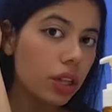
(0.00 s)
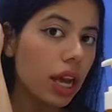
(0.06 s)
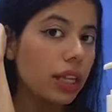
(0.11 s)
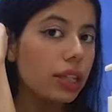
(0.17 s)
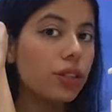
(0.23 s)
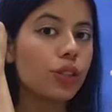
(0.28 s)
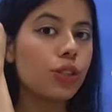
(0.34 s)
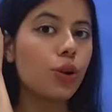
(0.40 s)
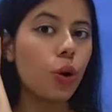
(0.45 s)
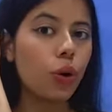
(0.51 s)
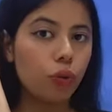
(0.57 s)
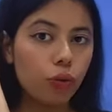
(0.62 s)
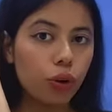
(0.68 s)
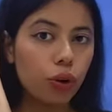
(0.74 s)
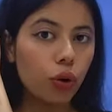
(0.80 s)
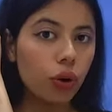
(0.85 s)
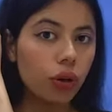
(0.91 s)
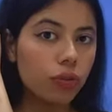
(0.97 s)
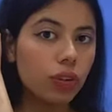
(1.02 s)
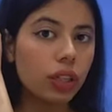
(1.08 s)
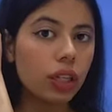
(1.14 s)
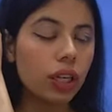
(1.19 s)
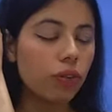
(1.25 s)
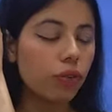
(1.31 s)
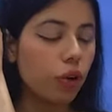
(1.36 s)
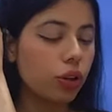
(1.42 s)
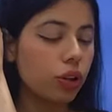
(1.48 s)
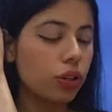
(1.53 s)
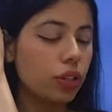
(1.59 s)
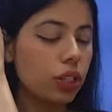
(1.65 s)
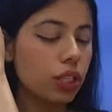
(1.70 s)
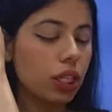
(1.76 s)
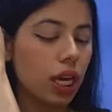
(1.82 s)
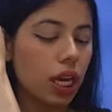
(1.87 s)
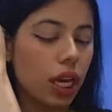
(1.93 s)
So that's the sort of glow it will give on
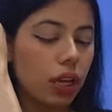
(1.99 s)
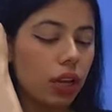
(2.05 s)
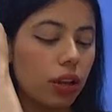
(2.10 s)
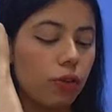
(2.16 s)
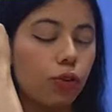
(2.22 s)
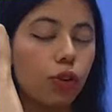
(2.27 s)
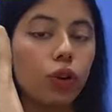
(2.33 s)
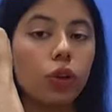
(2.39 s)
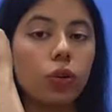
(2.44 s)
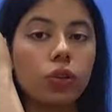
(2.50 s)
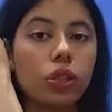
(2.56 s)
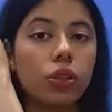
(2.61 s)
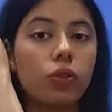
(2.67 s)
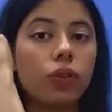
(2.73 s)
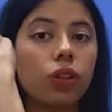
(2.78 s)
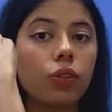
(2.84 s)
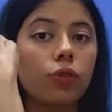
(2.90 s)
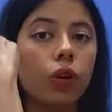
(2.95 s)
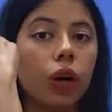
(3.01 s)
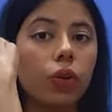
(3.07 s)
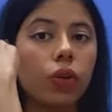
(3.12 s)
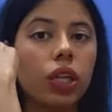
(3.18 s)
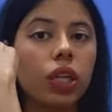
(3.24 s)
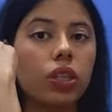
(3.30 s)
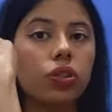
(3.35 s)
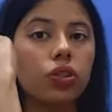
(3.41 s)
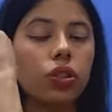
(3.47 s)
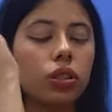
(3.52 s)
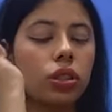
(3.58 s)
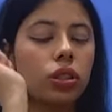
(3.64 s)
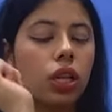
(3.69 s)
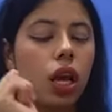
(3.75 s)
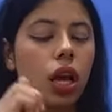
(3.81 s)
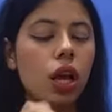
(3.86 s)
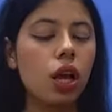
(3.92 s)
your skin if you use it with a
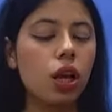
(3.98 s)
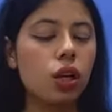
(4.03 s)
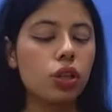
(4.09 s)
foundation.